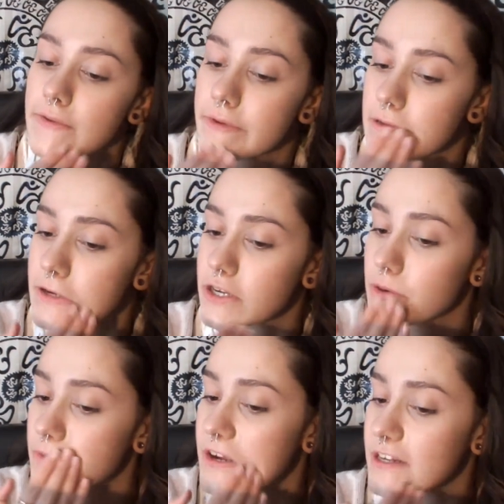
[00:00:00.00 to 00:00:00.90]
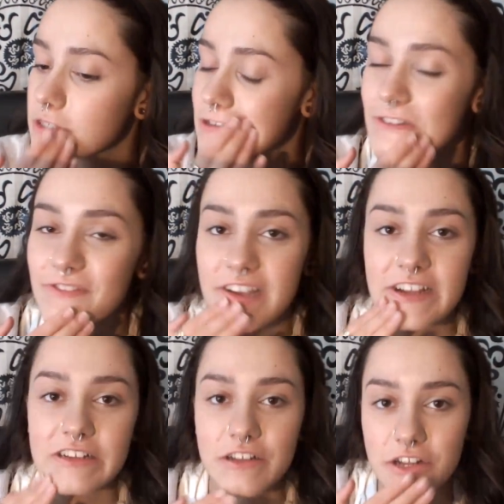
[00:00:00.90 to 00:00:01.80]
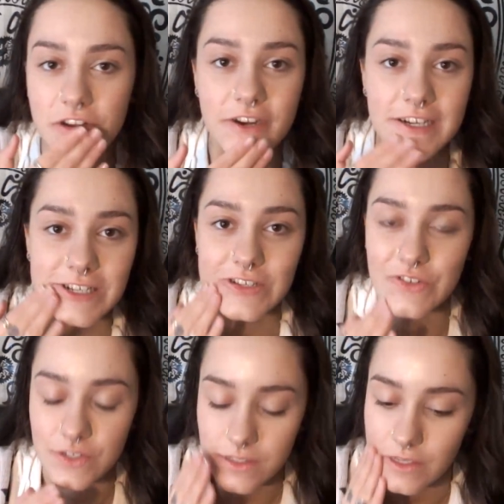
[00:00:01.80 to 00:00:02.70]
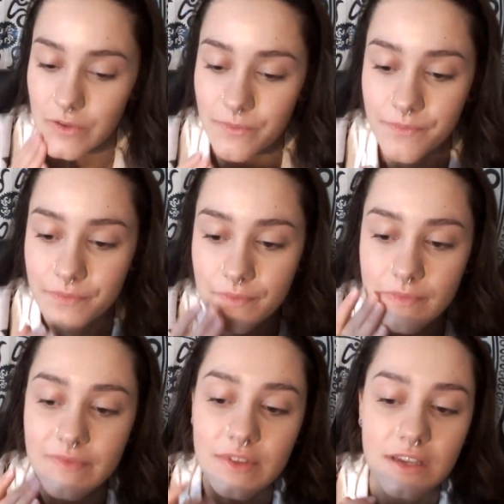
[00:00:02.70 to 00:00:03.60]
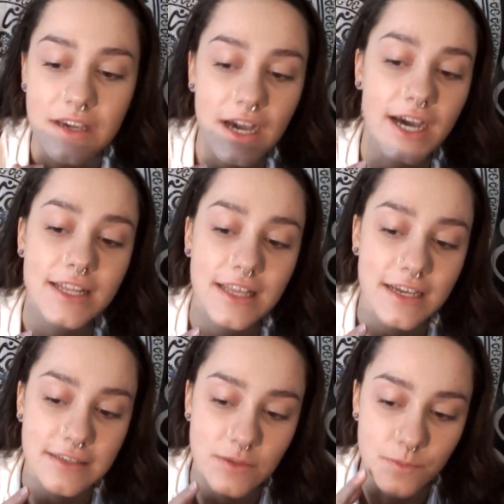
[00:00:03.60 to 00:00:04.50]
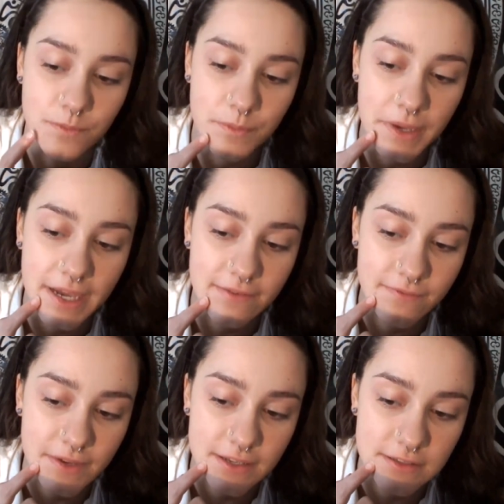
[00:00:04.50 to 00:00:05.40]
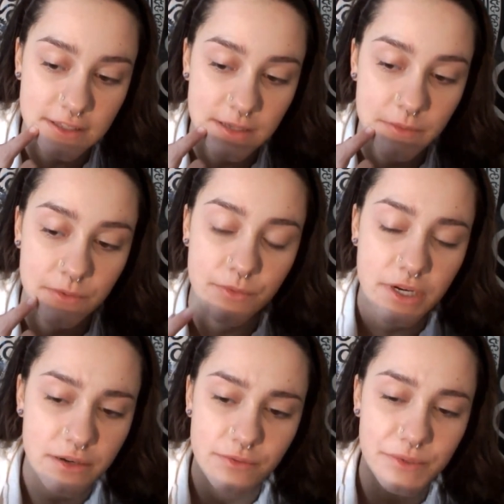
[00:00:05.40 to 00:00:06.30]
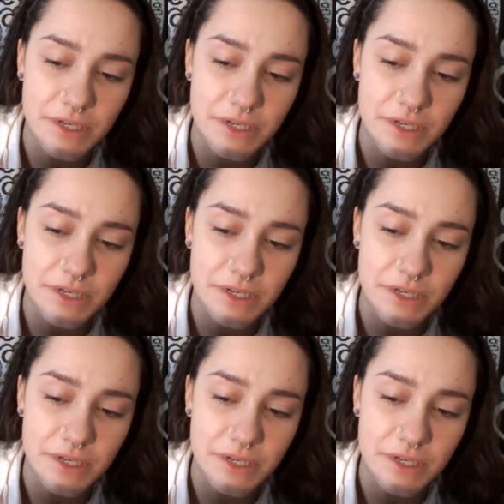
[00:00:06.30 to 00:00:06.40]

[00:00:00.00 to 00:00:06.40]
when you're in a rush, your fingers are your greatest tool. So, God, that is a bad face demon. Where'd